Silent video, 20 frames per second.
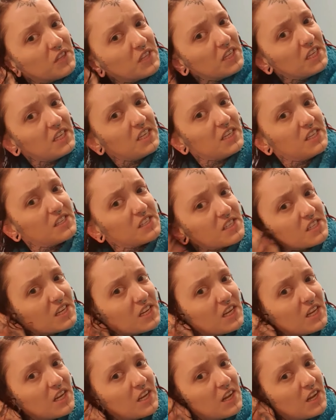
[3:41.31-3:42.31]
these
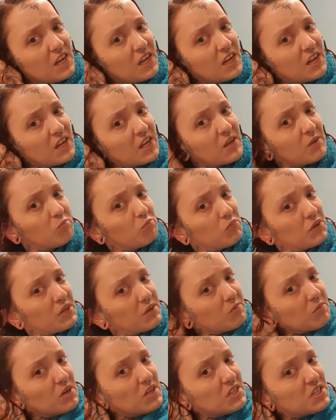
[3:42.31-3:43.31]

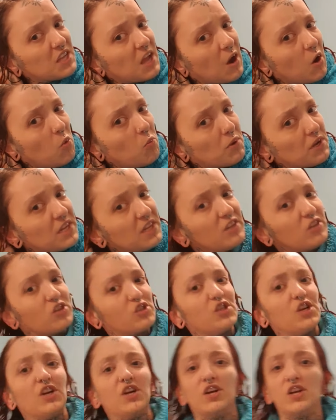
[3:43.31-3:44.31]
make my scalp
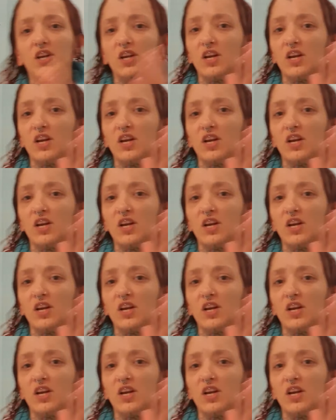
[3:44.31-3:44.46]
itch.